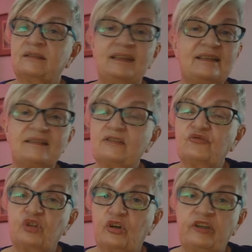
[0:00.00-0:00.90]
This
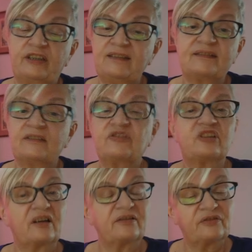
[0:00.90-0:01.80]
journey isn't
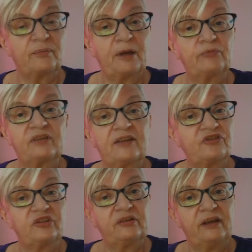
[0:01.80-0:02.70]
just about
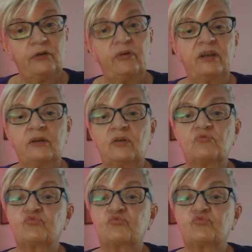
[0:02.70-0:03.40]
engineering